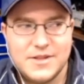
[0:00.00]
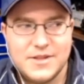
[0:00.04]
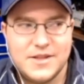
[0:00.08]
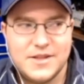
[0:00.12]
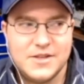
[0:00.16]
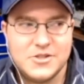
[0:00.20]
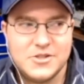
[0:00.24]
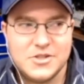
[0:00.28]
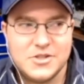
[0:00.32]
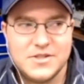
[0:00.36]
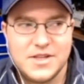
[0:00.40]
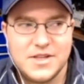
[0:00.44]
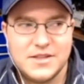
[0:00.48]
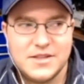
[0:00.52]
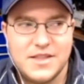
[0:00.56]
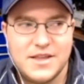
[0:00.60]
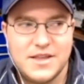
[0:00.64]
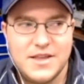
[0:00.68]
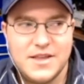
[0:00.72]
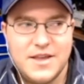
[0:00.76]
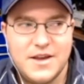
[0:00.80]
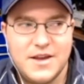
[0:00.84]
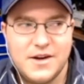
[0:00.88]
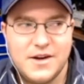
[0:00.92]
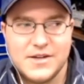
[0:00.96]
the interesting
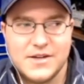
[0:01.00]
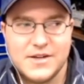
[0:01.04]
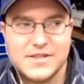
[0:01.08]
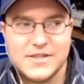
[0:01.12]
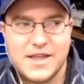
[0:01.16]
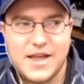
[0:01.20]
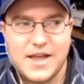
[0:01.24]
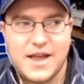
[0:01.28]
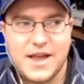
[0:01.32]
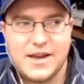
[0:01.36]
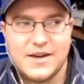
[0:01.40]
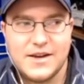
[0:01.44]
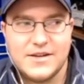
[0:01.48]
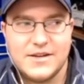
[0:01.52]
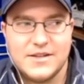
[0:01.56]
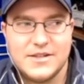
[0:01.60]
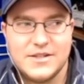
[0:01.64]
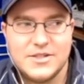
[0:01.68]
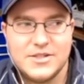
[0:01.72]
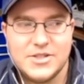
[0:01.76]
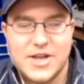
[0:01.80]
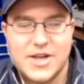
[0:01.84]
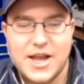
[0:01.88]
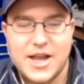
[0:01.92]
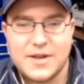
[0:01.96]
thing here is that
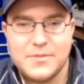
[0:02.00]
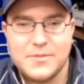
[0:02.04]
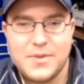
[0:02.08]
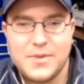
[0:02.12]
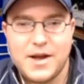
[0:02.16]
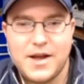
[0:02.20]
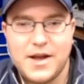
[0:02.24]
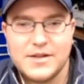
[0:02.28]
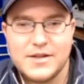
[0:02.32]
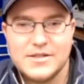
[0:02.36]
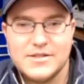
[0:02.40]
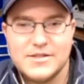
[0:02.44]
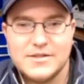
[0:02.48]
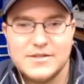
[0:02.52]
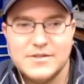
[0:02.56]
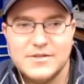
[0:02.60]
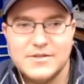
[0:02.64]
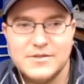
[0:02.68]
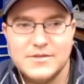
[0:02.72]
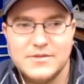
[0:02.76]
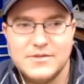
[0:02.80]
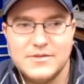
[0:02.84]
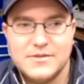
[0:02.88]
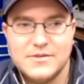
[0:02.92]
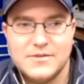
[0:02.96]
Jackpot's
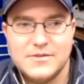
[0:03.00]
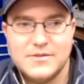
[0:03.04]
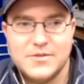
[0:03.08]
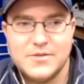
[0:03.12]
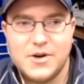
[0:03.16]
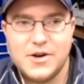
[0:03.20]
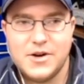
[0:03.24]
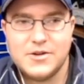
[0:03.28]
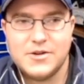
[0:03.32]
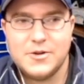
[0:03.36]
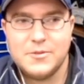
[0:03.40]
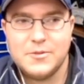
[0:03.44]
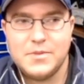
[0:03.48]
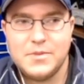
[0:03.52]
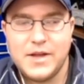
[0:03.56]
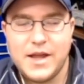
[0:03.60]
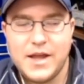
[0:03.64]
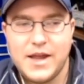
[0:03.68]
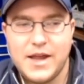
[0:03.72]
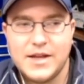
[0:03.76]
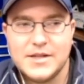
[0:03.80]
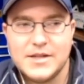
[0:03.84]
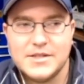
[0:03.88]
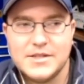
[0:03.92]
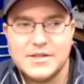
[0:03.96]
vertical
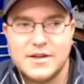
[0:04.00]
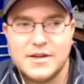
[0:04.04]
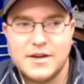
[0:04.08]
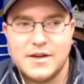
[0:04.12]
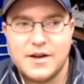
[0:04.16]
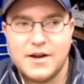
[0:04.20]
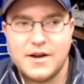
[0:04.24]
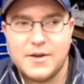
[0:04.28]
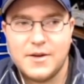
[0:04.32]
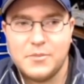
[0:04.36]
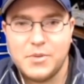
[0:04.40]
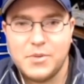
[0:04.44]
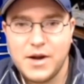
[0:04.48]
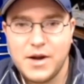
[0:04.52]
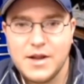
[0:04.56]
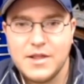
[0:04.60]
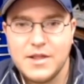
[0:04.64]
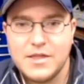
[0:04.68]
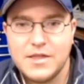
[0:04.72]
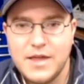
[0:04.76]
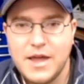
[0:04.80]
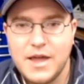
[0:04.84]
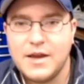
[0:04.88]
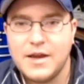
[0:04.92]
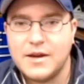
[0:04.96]
blades are pretty
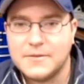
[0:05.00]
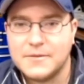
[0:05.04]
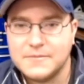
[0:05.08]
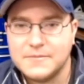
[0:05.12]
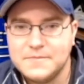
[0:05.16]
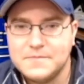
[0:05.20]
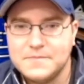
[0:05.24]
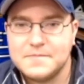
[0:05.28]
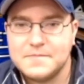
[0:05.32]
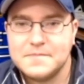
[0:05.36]
thin,